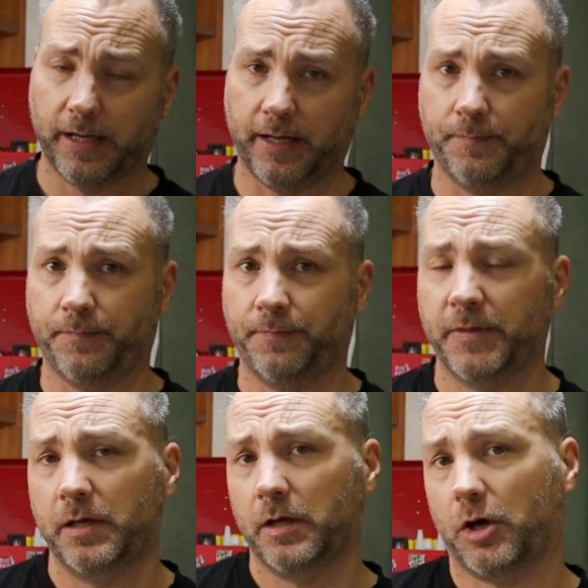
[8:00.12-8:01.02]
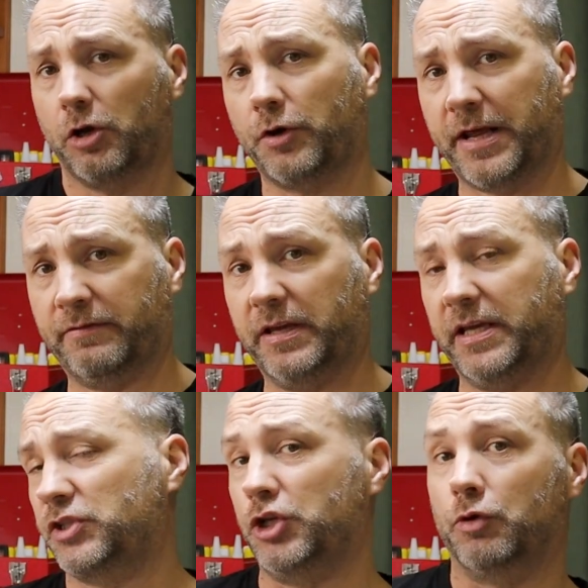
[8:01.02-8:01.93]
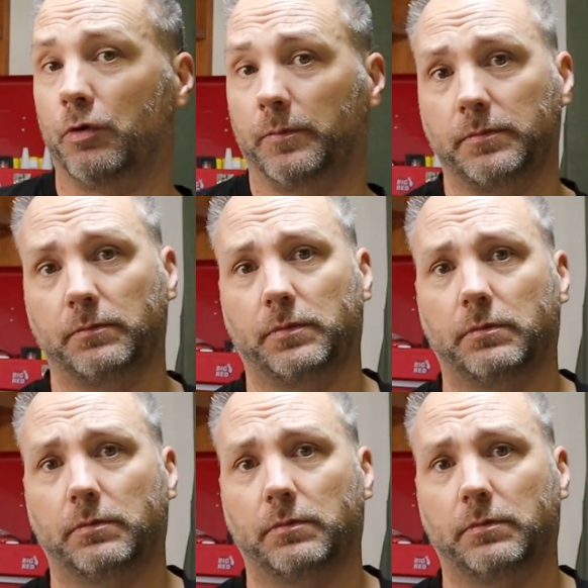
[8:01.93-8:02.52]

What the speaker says: a lot of Eastern Europe,